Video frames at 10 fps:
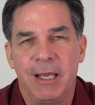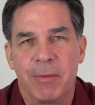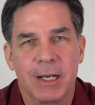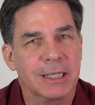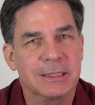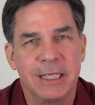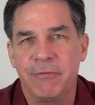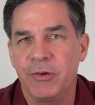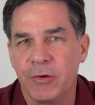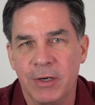Because
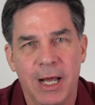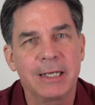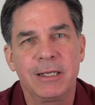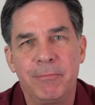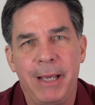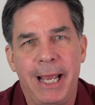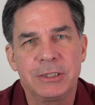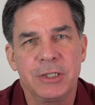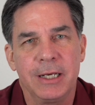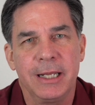if you're not
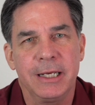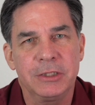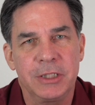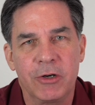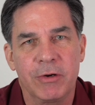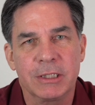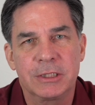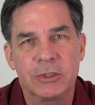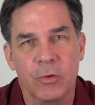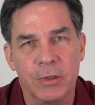compassionate and
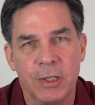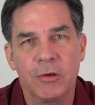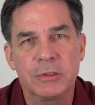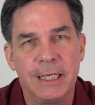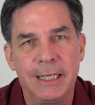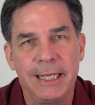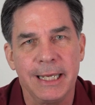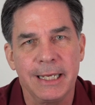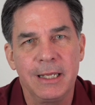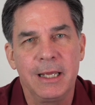generous toward those in
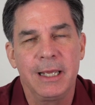need,